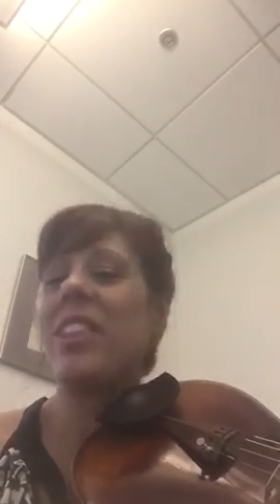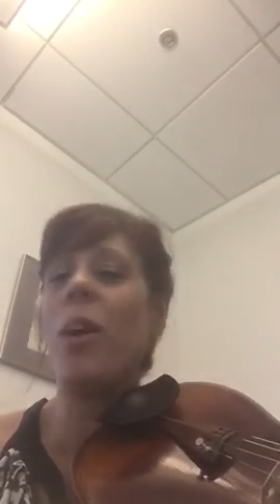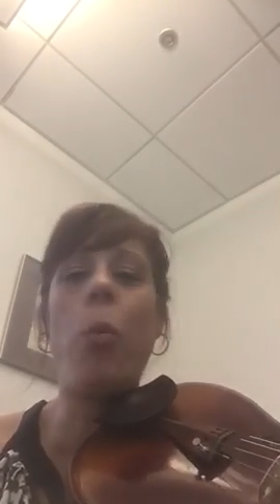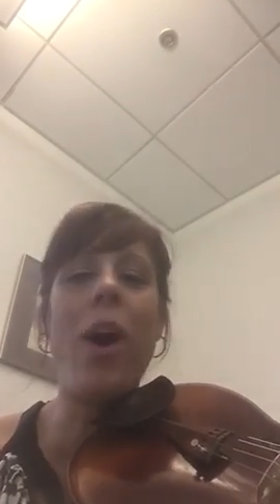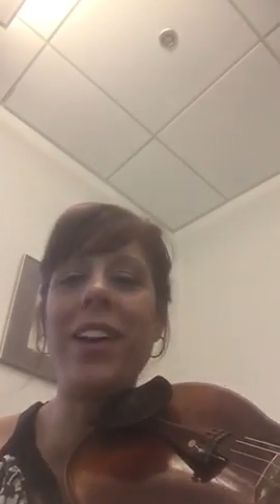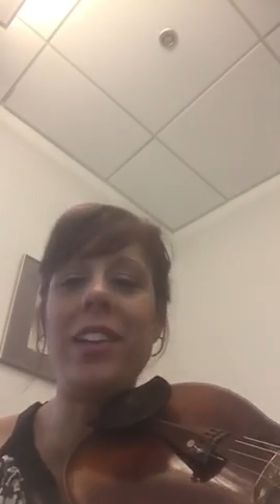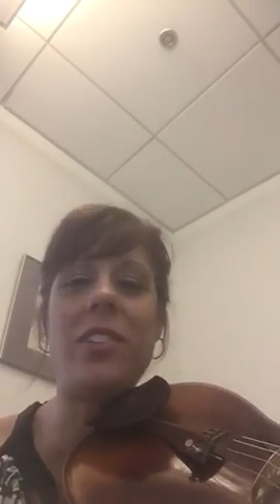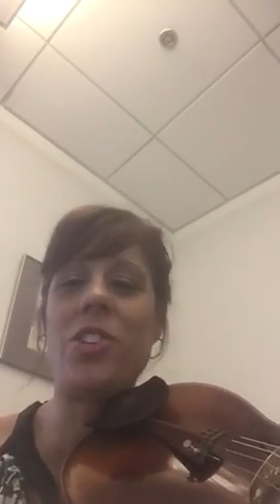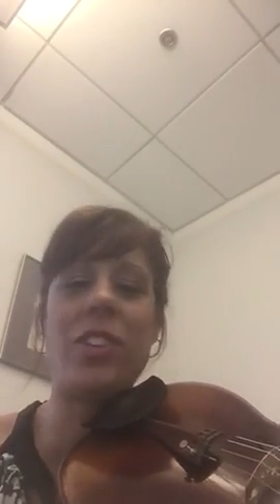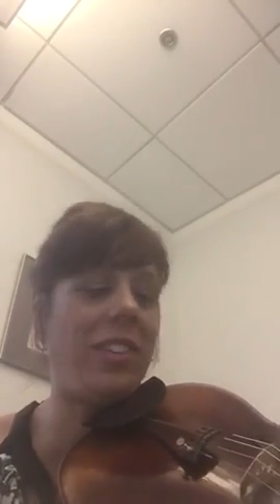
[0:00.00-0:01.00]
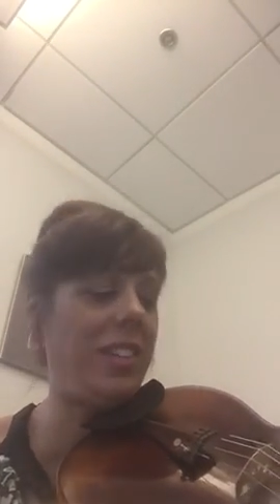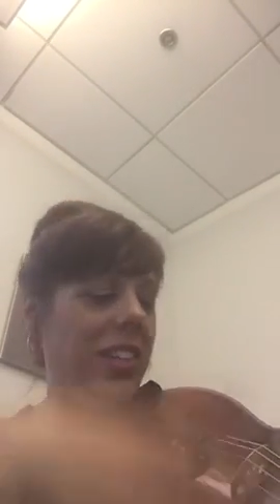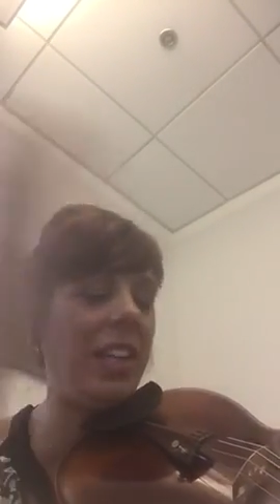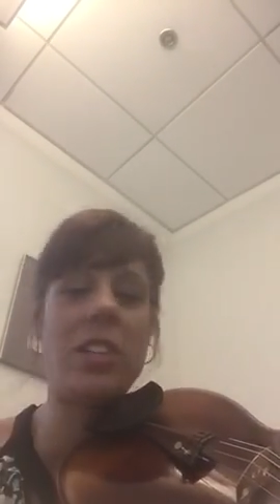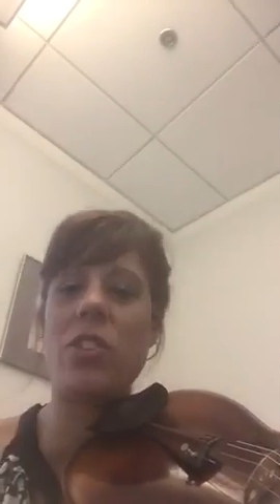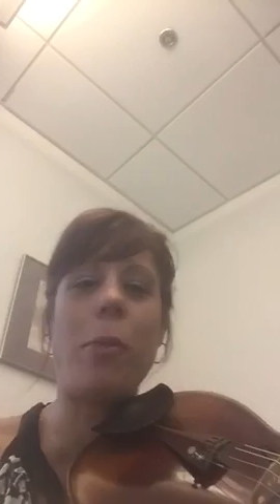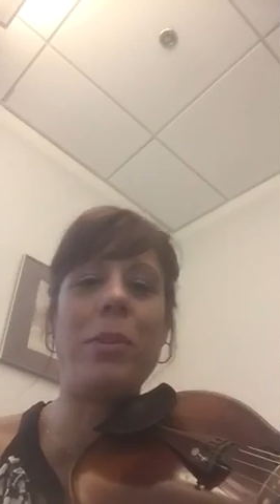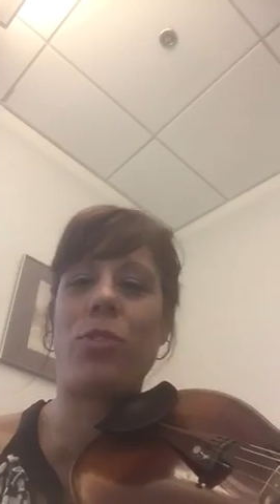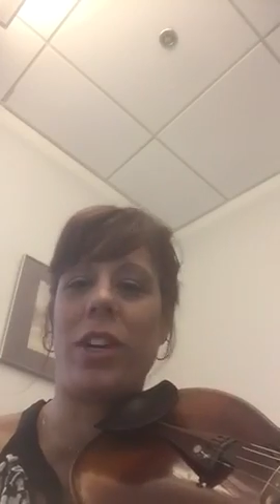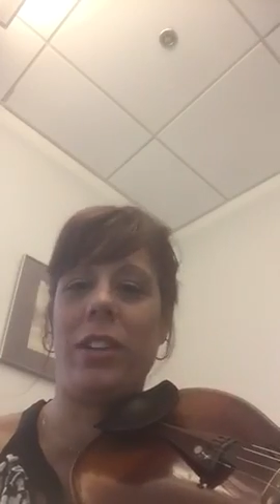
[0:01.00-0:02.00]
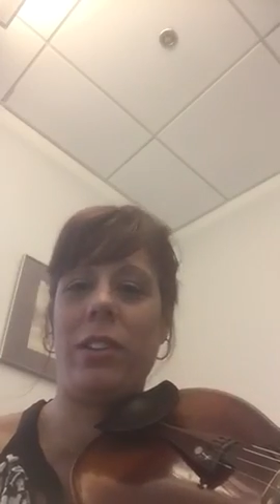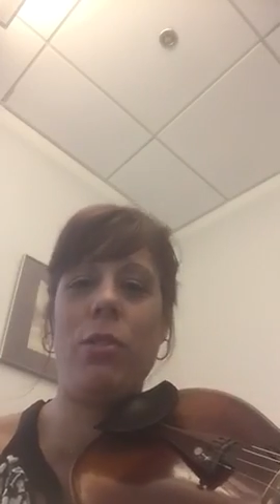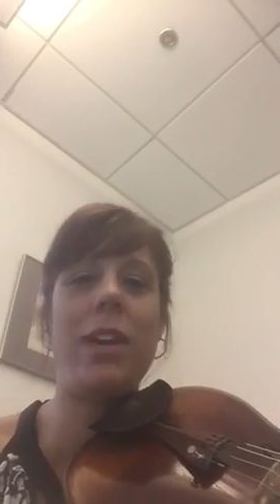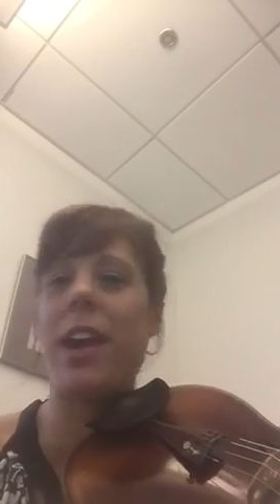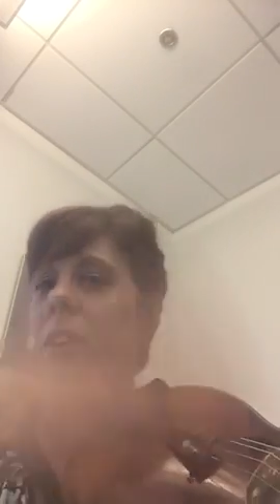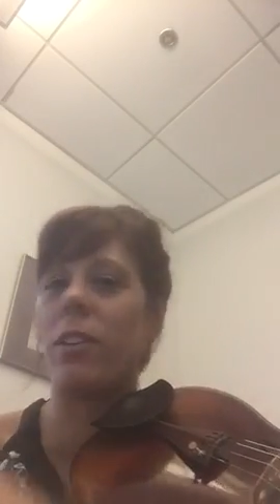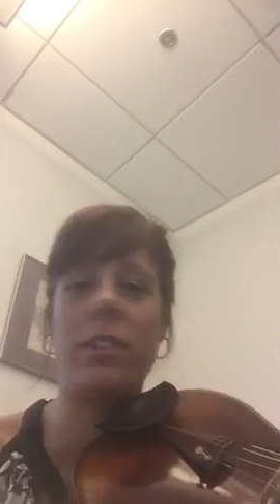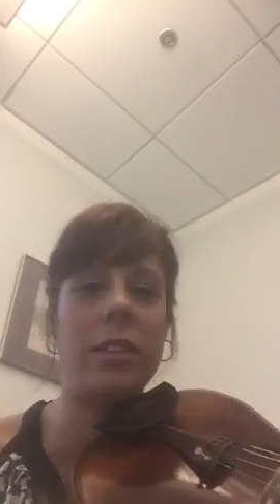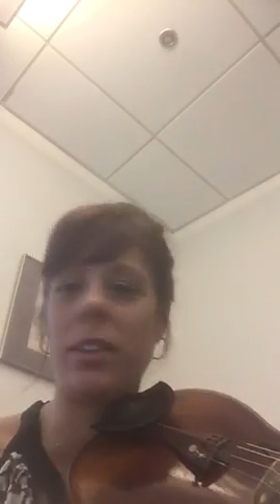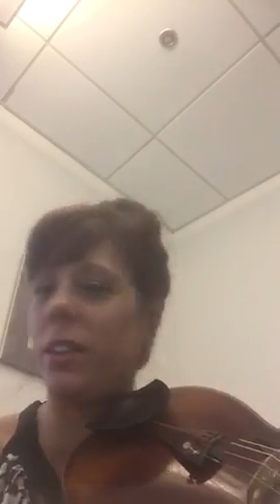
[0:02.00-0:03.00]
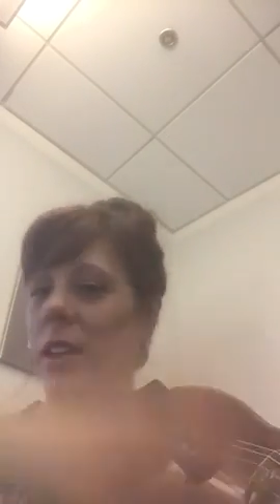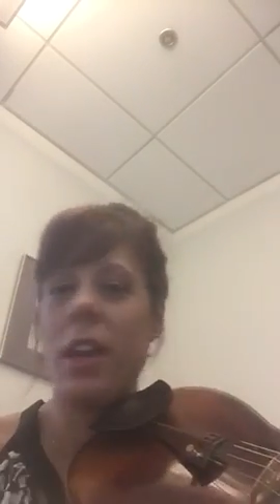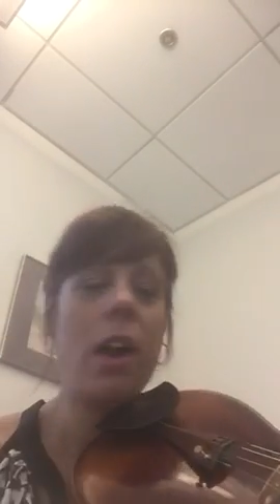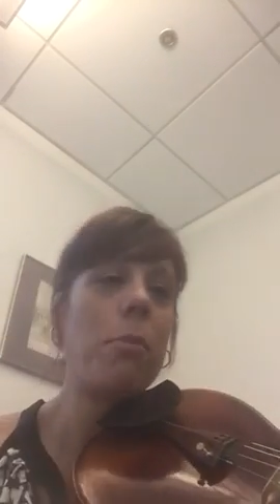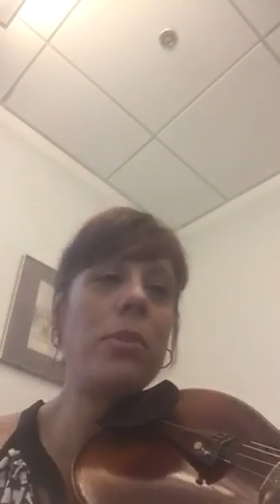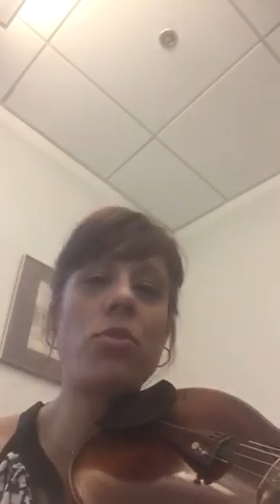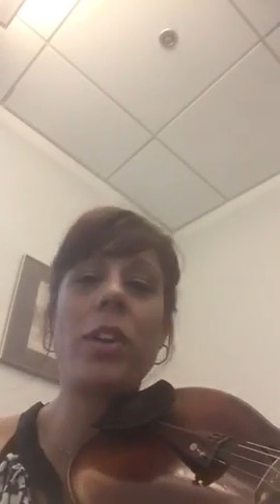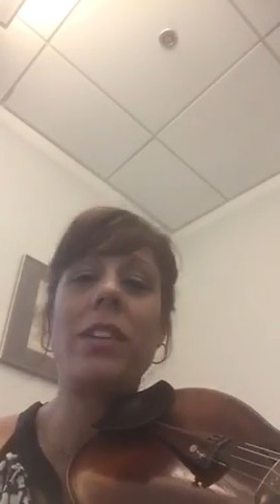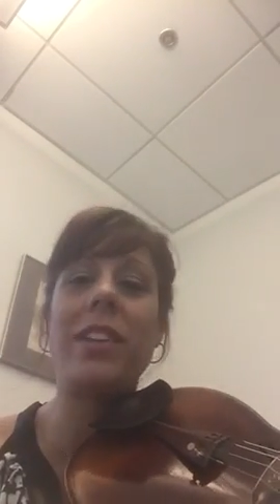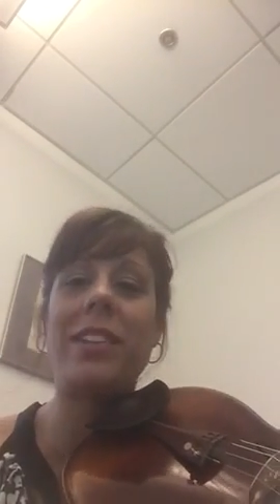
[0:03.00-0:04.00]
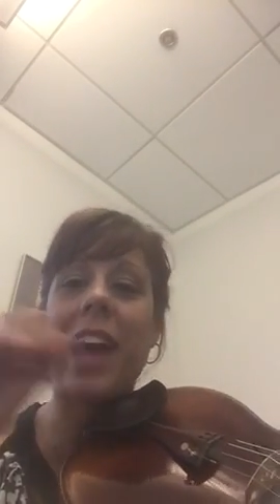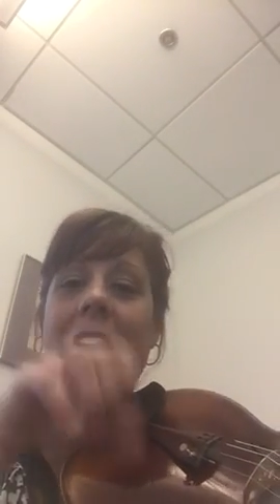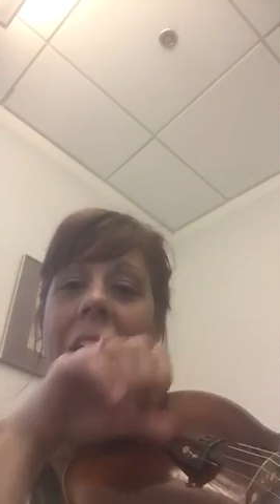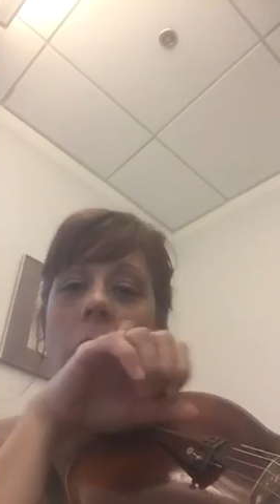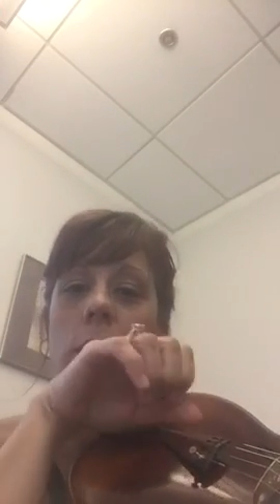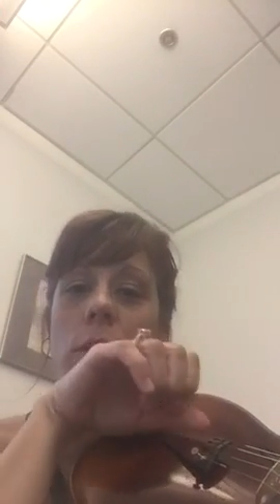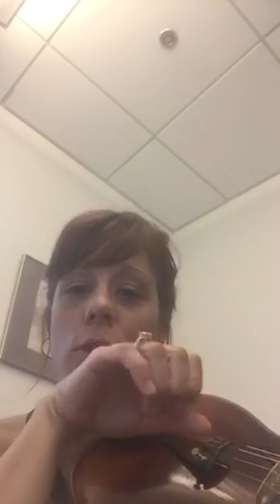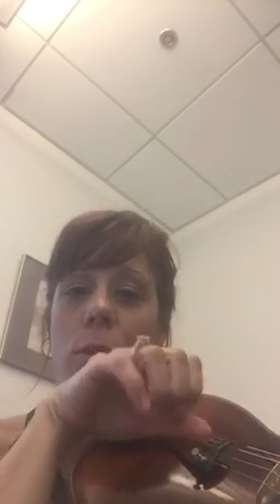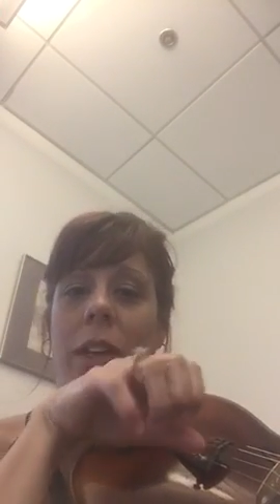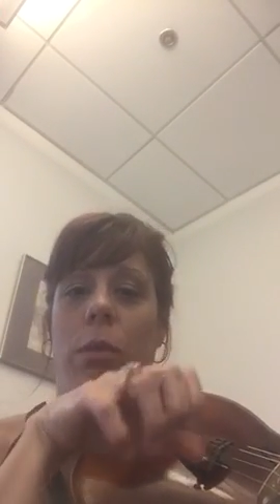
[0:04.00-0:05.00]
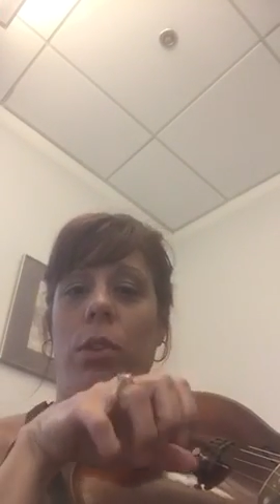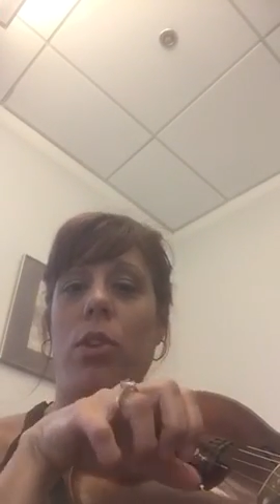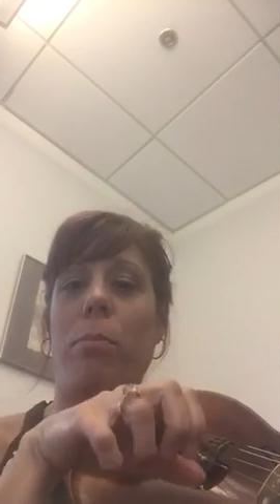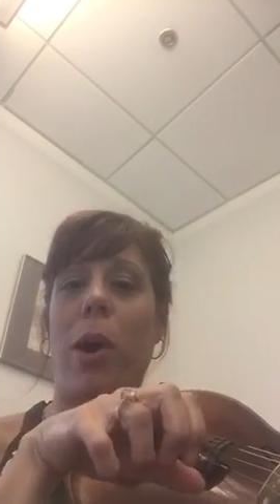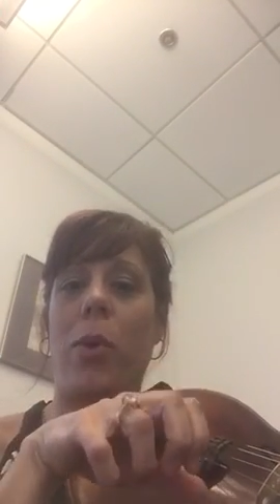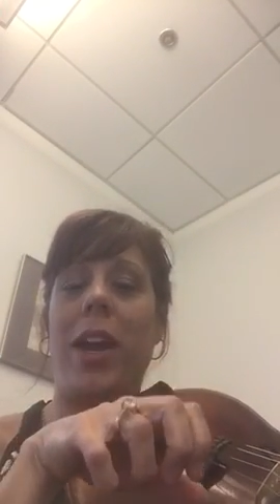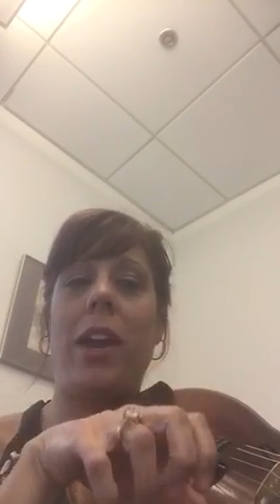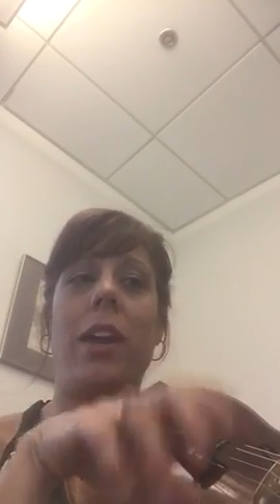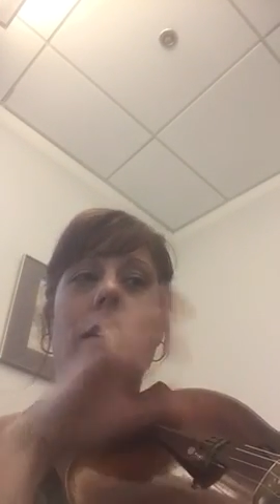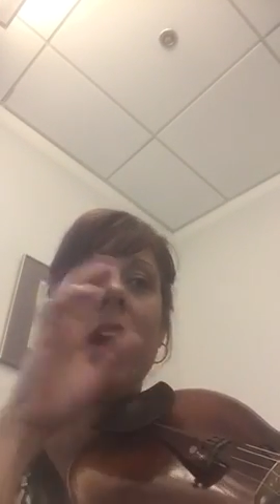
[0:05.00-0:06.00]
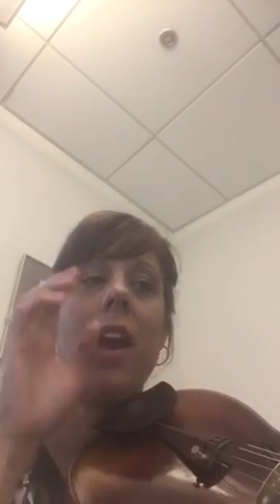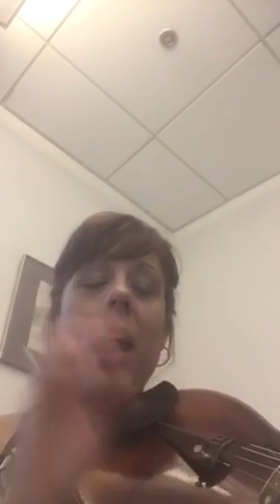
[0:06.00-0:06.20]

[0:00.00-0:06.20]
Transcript: The what is just, it's just open strings. Who cares? The open strings. It's how you're doing it with your bow hand.